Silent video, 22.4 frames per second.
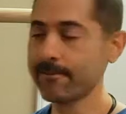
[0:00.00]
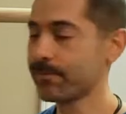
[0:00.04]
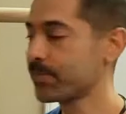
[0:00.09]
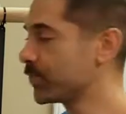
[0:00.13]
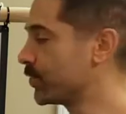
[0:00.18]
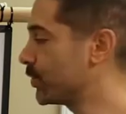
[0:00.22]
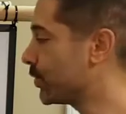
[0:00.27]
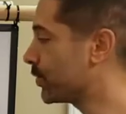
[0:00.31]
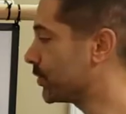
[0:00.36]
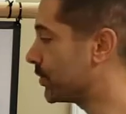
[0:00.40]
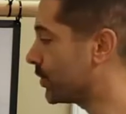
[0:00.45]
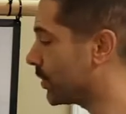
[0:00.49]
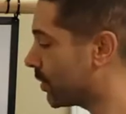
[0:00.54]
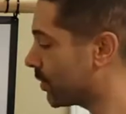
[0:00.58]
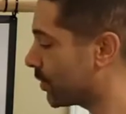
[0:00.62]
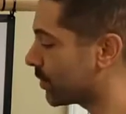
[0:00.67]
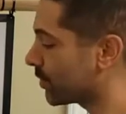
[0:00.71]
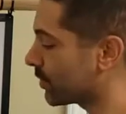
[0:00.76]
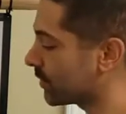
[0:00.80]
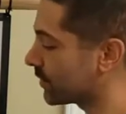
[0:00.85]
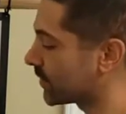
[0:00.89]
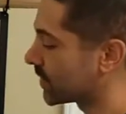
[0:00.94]
Your
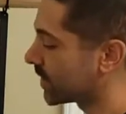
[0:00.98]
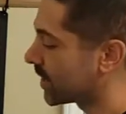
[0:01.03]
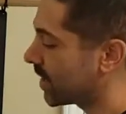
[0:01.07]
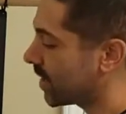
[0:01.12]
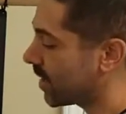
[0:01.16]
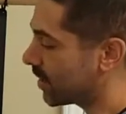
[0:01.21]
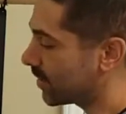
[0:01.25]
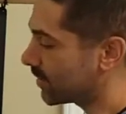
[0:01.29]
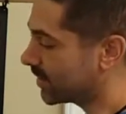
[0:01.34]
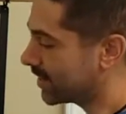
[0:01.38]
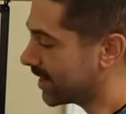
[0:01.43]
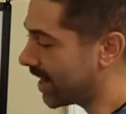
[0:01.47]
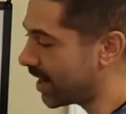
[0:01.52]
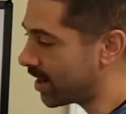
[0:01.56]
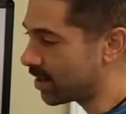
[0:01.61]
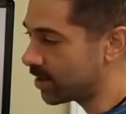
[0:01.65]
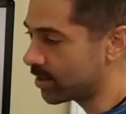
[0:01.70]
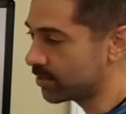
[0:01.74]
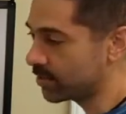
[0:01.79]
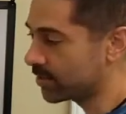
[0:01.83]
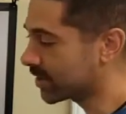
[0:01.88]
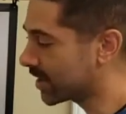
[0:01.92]
nerves are
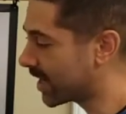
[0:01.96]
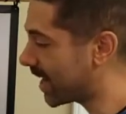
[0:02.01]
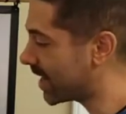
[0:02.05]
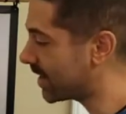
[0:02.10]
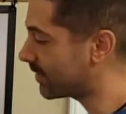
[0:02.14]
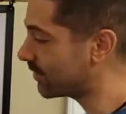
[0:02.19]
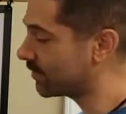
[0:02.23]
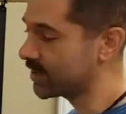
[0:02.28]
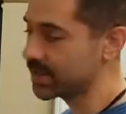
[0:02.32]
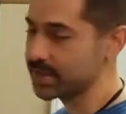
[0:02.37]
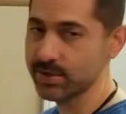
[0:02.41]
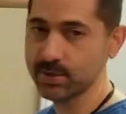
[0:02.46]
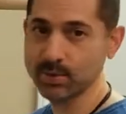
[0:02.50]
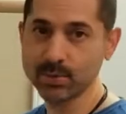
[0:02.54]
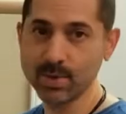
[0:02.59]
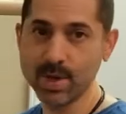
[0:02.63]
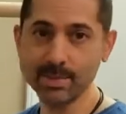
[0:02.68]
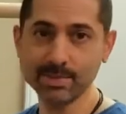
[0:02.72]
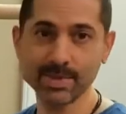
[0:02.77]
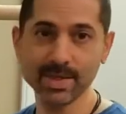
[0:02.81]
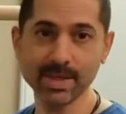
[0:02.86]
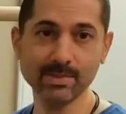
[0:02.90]
now kind of
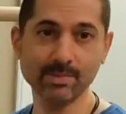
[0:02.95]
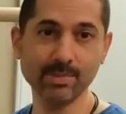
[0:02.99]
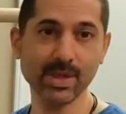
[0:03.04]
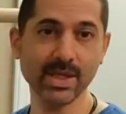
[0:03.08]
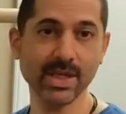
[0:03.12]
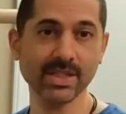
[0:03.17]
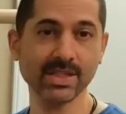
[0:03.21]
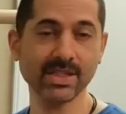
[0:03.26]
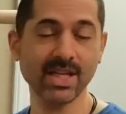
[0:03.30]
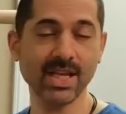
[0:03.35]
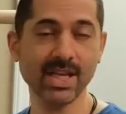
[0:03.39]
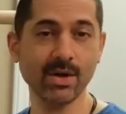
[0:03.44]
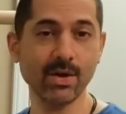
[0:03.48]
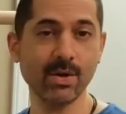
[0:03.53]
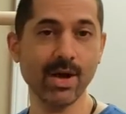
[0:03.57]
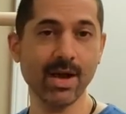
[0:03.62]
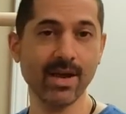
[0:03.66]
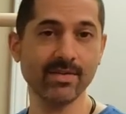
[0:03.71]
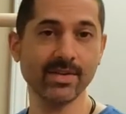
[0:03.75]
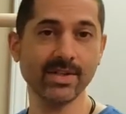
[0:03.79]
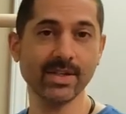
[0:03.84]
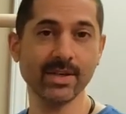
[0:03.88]
interrupted because they don't
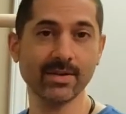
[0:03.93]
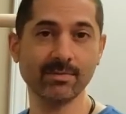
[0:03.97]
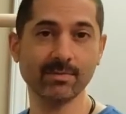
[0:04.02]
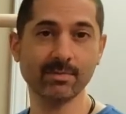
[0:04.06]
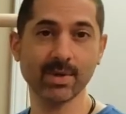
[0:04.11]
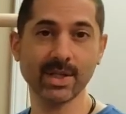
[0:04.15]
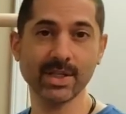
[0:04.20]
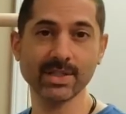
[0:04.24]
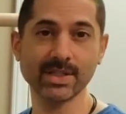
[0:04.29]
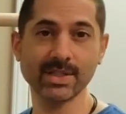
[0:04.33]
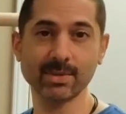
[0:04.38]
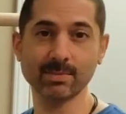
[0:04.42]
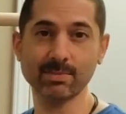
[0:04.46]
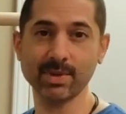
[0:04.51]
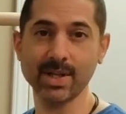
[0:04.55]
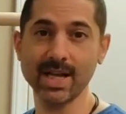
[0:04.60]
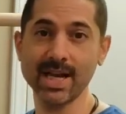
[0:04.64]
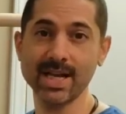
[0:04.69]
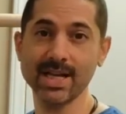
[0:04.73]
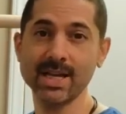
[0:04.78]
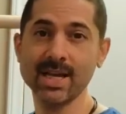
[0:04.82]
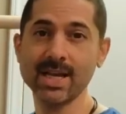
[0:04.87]
have enough blood
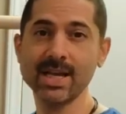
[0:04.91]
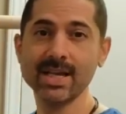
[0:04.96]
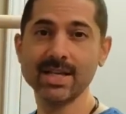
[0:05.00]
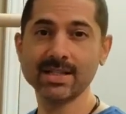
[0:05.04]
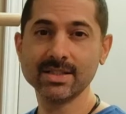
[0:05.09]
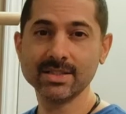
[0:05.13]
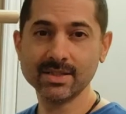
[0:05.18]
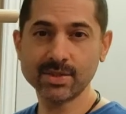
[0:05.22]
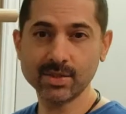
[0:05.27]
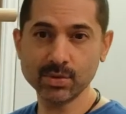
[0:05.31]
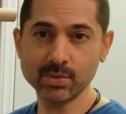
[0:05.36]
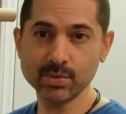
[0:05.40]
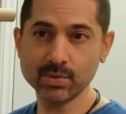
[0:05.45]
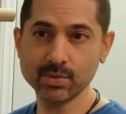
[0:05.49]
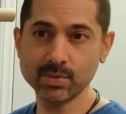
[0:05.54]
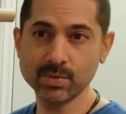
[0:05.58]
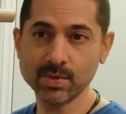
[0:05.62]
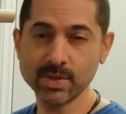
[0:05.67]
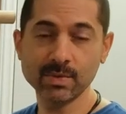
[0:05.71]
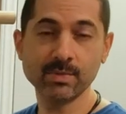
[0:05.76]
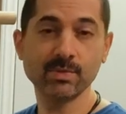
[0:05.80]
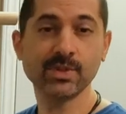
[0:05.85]
supply to
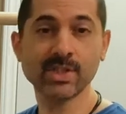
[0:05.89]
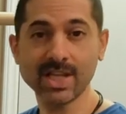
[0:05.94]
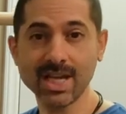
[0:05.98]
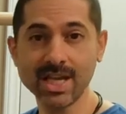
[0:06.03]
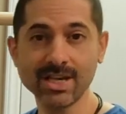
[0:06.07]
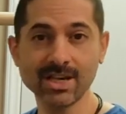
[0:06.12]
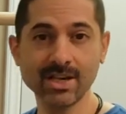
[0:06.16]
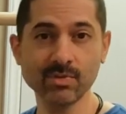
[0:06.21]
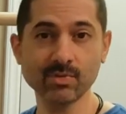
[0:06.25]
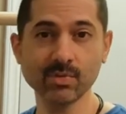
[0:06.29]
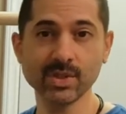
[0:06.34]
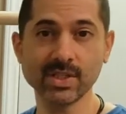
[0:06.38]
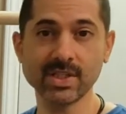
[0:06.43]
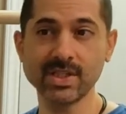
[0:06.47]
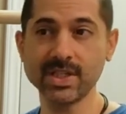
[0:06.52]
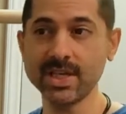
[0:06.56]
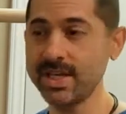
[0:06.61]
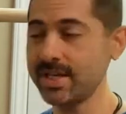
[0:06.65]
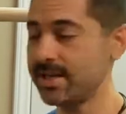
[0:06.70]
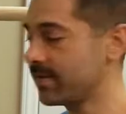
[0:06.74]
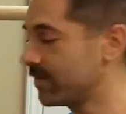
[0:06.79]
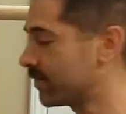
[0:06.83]
send and
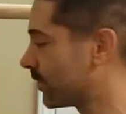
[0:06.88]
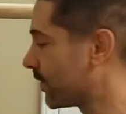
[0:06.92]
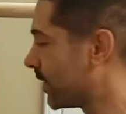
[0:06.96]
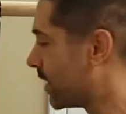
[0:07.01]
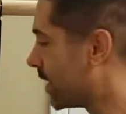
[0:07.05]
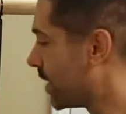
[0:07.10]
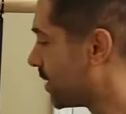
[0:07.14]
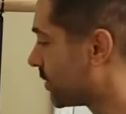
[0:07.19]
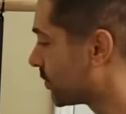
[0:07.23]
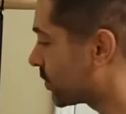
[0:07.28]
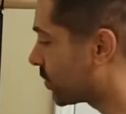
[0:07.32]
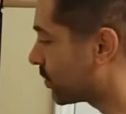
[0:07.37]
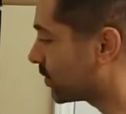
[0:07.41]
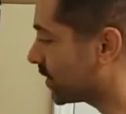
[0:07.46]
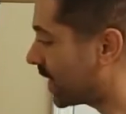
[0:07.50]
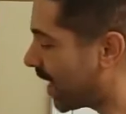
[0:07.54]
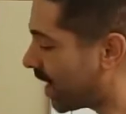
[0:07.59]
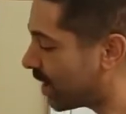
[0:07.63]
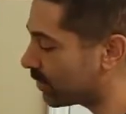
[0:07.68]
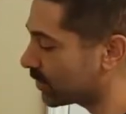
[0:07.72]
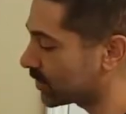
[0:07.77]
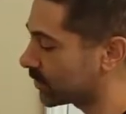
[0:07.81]
receive. So
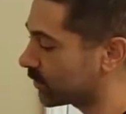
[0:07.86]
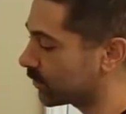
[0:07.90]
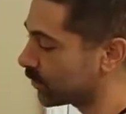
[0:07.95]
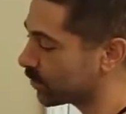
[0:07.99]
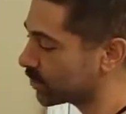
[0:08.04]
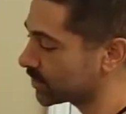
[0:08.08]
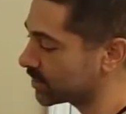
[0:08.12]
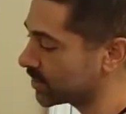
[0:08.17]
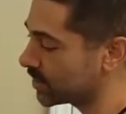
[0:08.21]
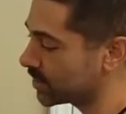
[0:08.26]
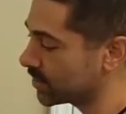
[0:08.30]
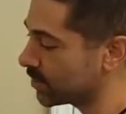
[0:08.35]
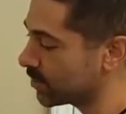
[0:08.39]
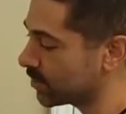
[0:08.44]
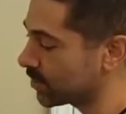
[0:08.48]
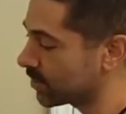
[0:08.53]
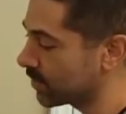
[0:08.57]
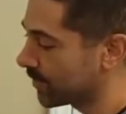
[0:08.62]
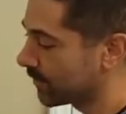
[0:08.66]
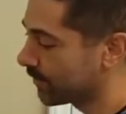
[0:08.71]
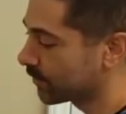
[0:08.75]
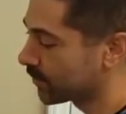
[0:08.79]
now it's forcing
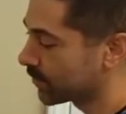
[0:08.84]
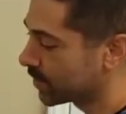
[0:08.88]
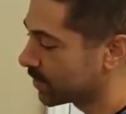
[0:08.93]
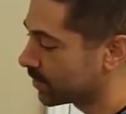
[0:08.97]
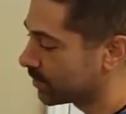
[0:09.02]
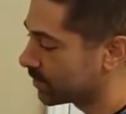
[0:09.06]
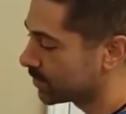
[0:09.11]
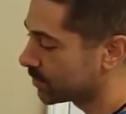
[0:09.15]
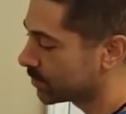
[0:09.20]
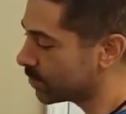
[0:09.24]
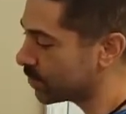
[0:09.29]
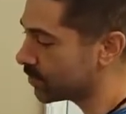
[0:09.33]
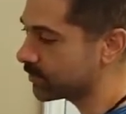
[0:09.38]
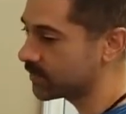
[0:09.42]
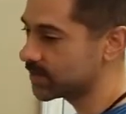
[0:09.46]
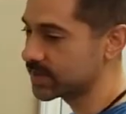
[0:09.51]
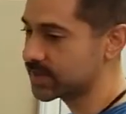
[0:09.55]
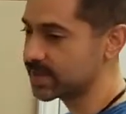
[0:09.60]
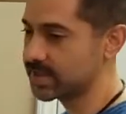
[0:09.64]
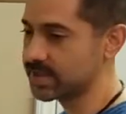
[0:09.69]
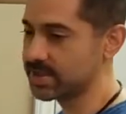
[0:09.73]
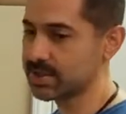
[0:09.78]
your
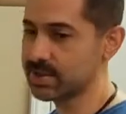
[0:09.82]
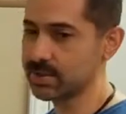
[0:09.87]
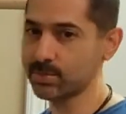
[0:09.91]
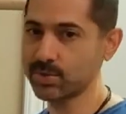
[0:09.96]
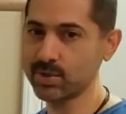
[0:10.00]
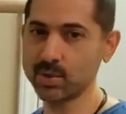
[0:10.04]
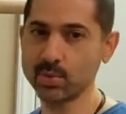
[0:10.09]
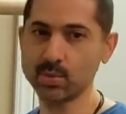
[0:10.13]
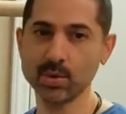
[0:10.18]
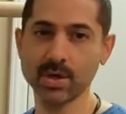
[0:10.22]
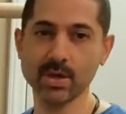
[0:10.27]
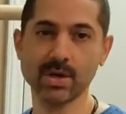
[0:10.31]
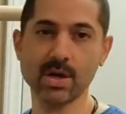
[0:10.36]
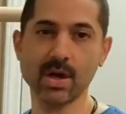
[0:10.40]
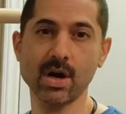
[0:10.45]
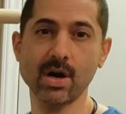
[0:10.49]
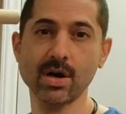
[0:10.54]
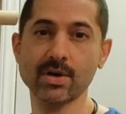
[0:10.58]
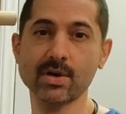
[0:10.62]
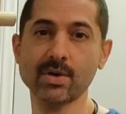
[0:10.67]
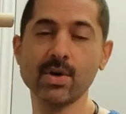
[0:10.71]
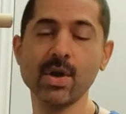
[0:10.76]
nervous system to work
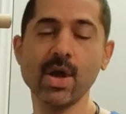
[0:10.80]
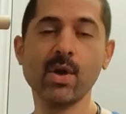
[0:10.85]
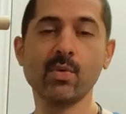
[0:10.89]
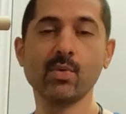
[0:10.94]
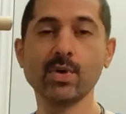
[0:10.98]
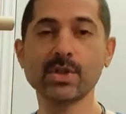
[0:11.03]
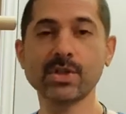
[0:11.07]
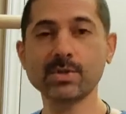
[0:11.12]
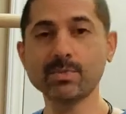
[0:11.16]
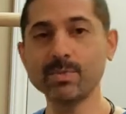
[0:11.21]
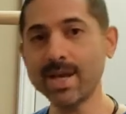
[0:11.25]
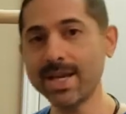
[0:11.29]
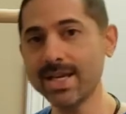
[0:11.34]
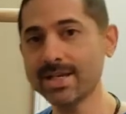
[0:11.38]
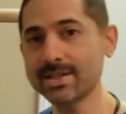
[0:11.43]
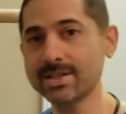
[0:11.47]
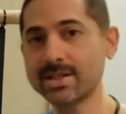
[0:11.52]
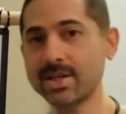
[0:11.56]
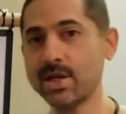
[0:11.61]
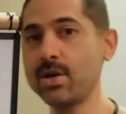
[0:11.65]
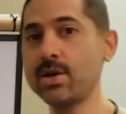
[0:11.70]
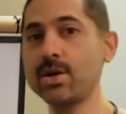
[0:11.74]
harder, which may
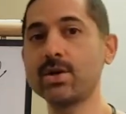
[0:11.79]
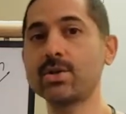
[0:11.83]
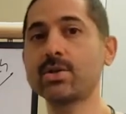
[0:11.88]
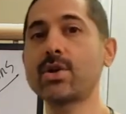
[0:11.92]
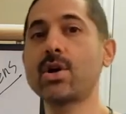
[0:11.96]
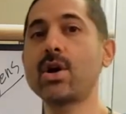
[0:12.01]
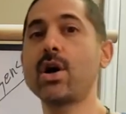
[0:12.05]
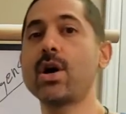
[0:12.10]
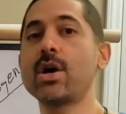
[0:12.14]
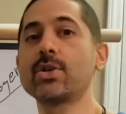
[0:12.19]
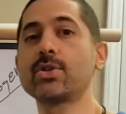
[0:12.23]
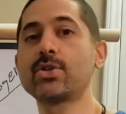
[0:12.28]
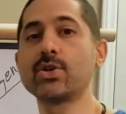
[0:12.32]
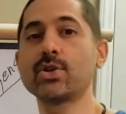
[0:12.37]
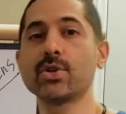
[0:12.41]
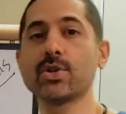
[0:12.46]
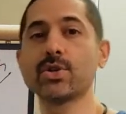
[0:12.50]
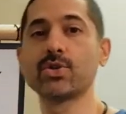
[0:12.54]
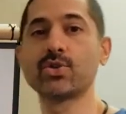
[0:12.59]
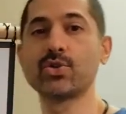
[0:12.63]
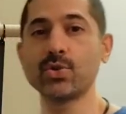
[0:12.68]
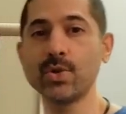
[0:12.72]
in turn cause
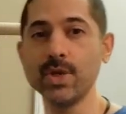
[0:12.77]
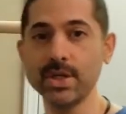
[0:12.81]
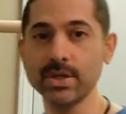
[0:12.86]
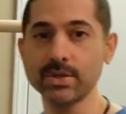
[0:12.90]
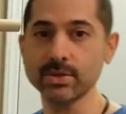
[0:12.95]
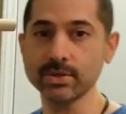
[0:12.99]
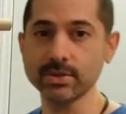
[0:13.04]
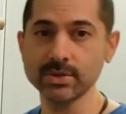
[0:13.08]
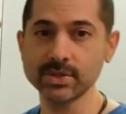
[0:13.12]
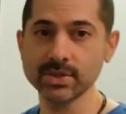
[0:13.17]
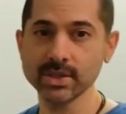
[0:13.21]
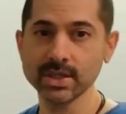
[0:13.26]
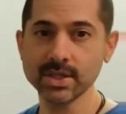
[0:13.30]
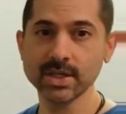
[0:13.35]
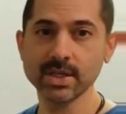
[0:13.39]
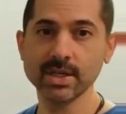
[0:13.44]
your adrenals,